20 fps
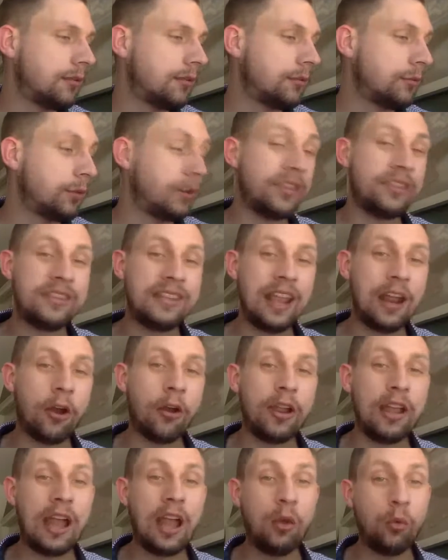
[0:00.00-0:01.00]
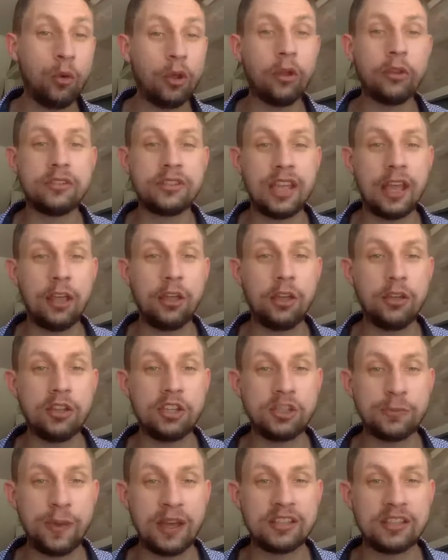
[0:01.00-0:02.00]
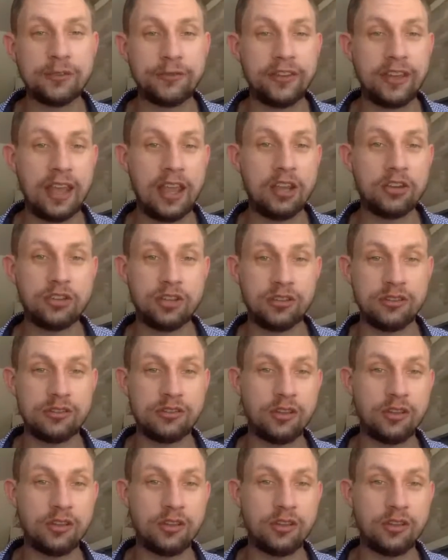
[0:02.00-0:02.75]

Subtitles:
with dairy, I will tell you the specifications.